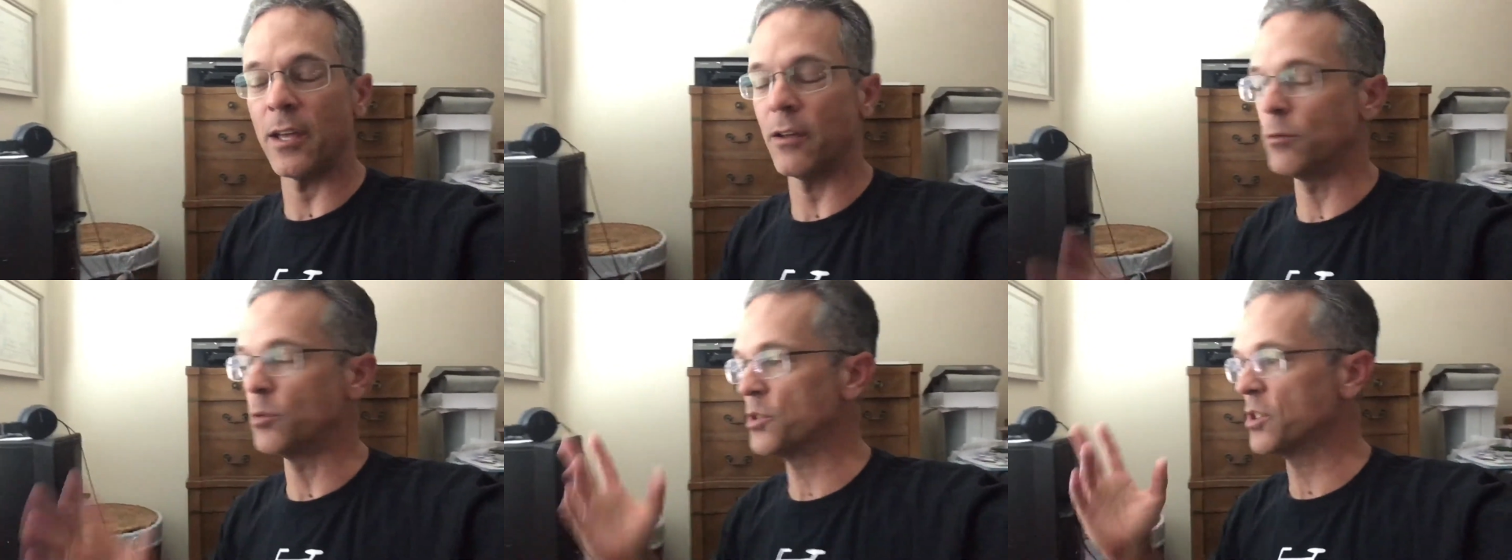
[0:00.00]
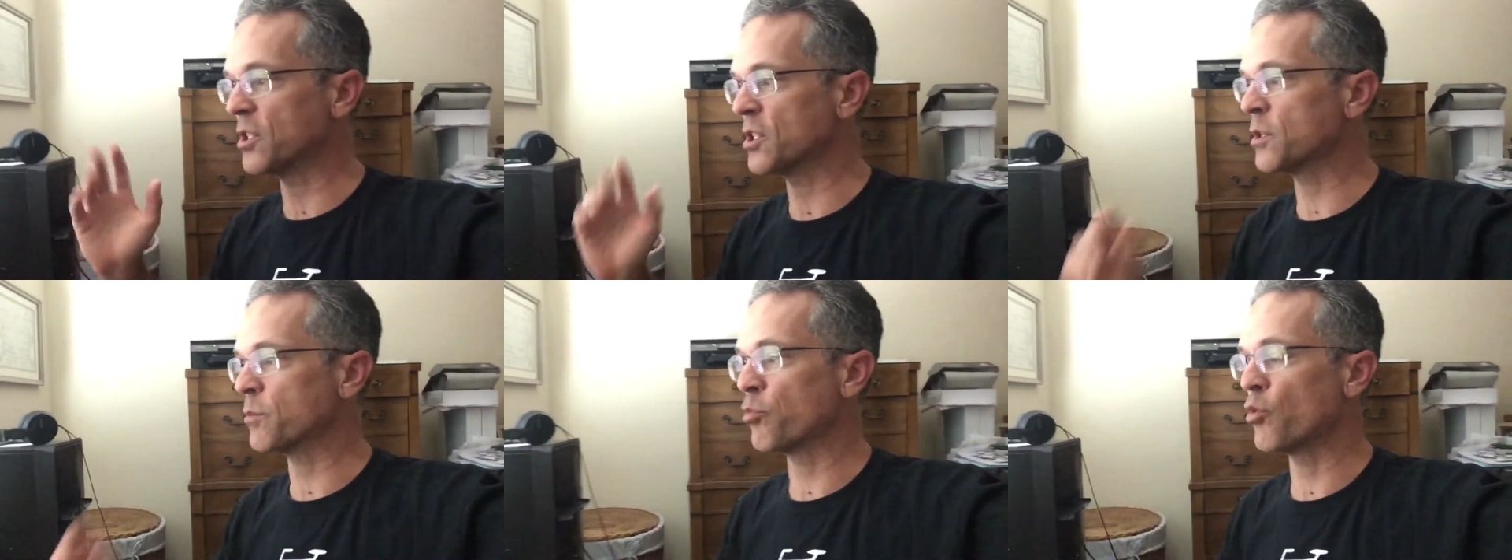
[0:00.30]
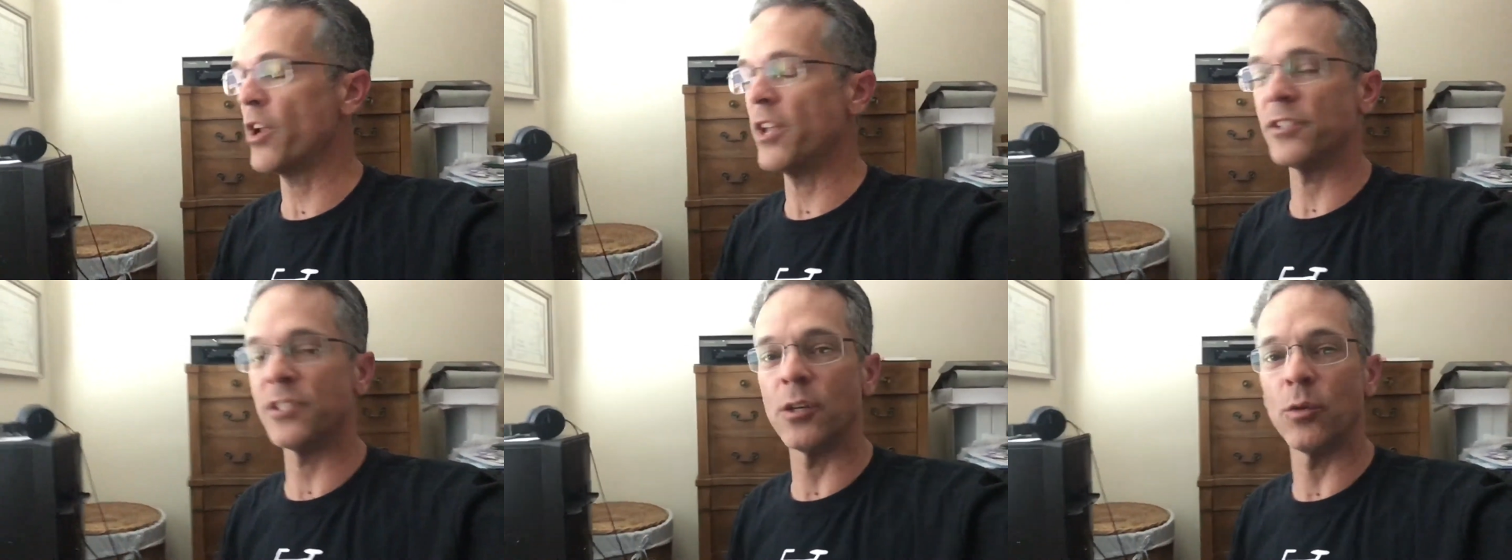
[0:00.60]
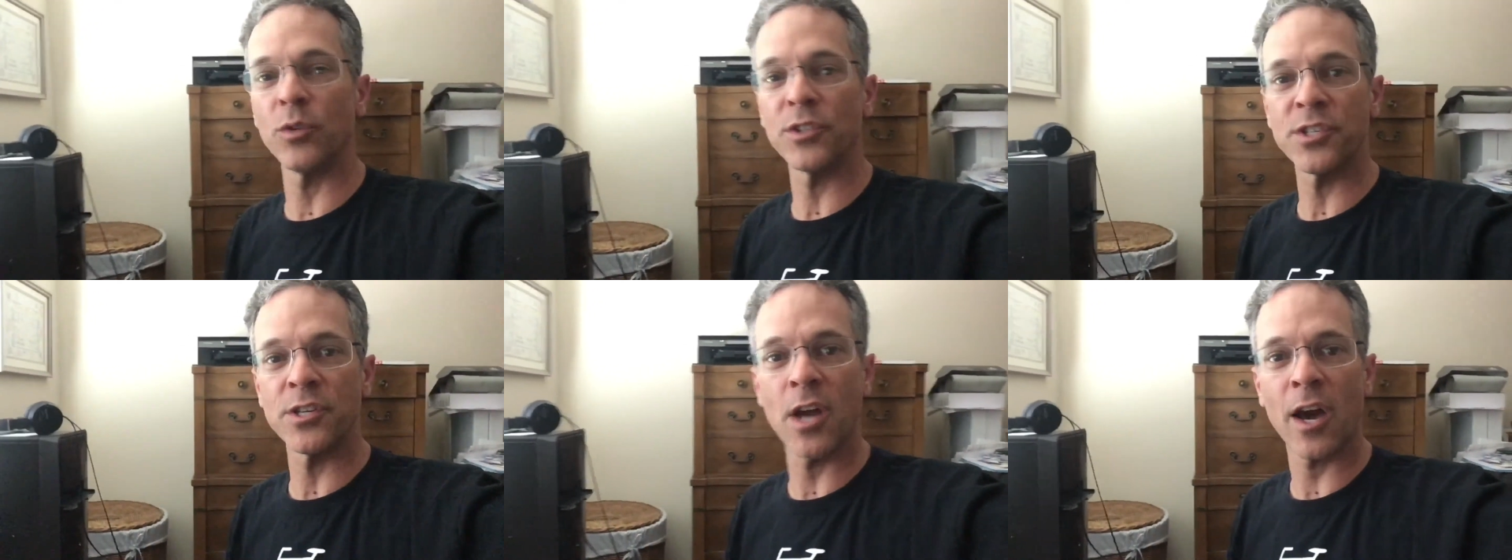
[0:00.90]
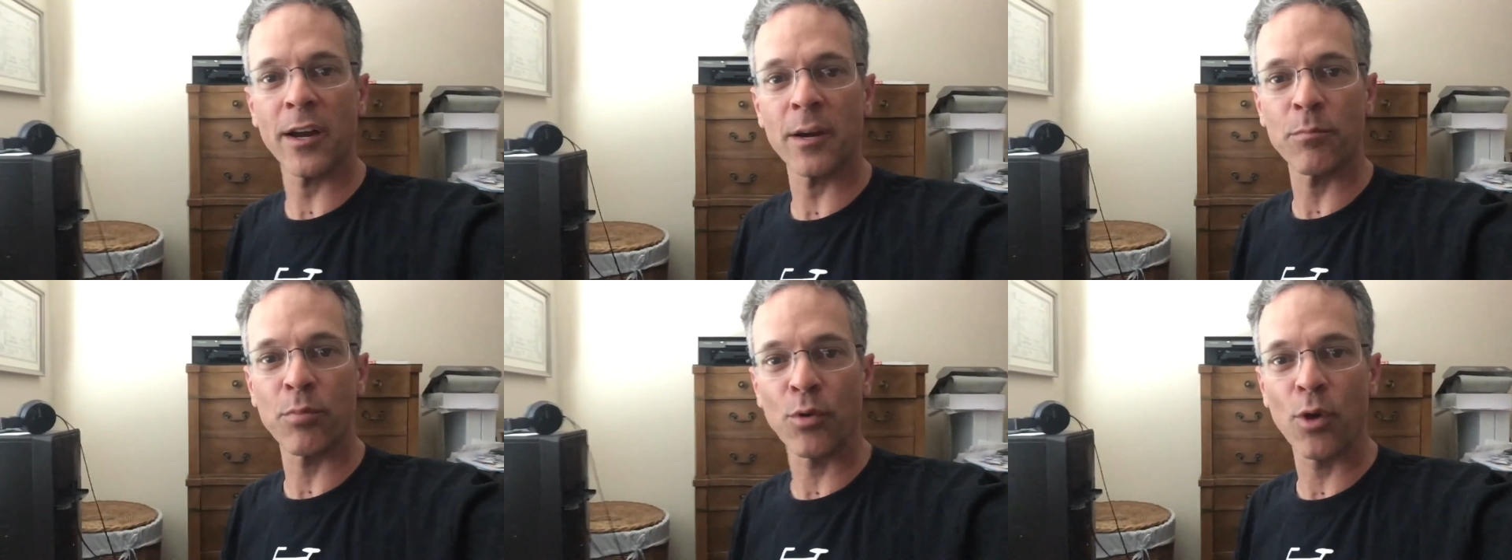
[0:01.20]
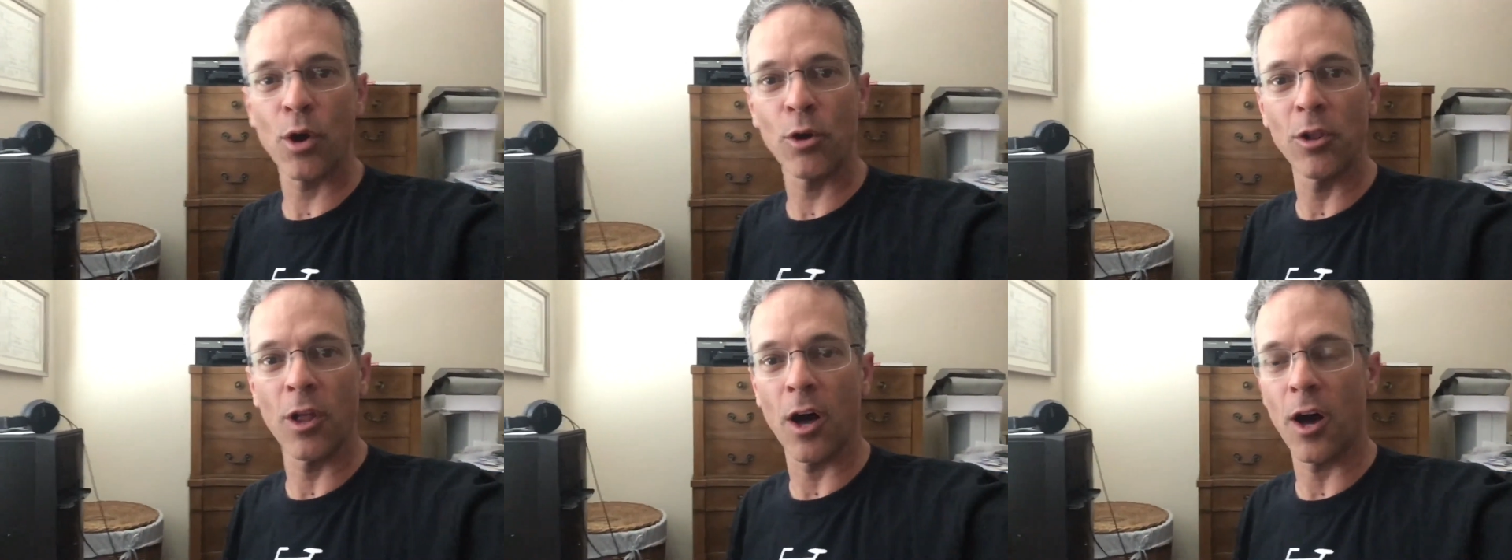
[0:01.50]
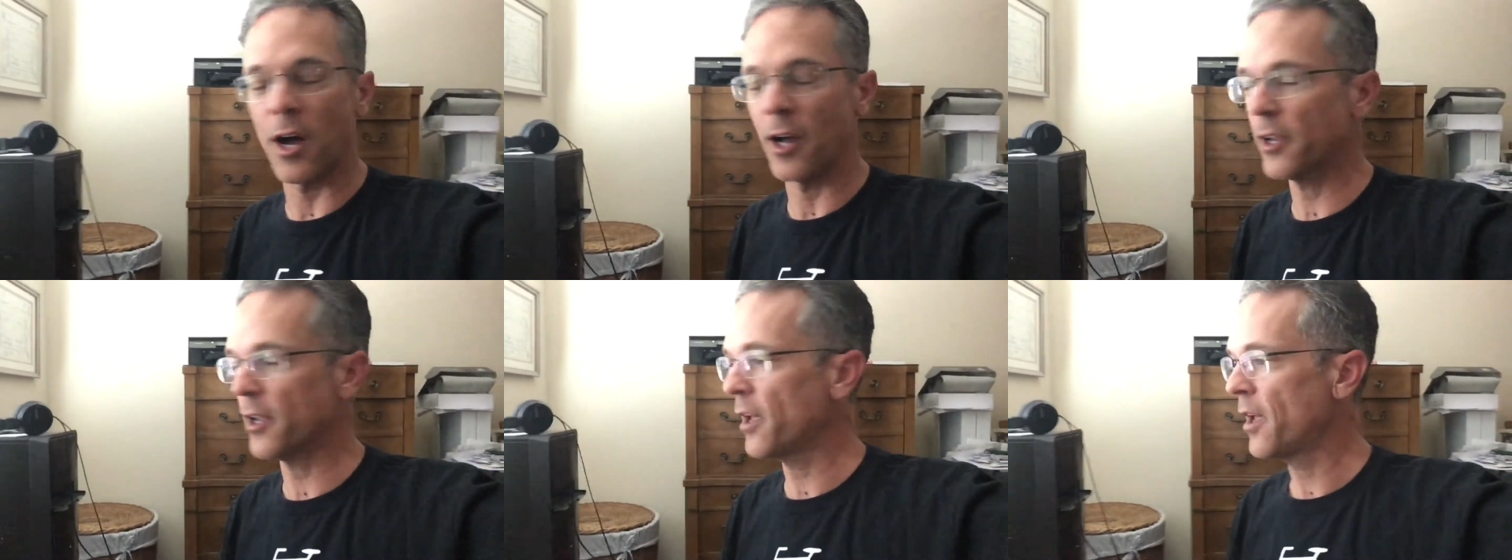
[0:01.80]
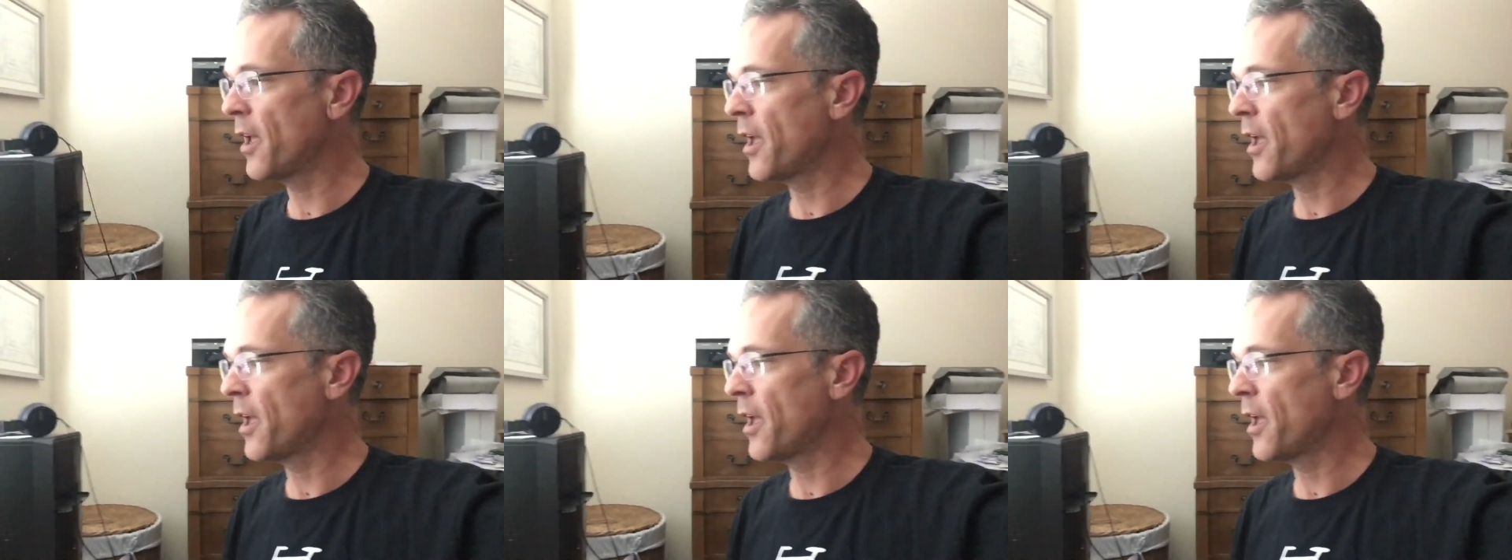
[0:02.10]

It was a sprint, it was not a prologue.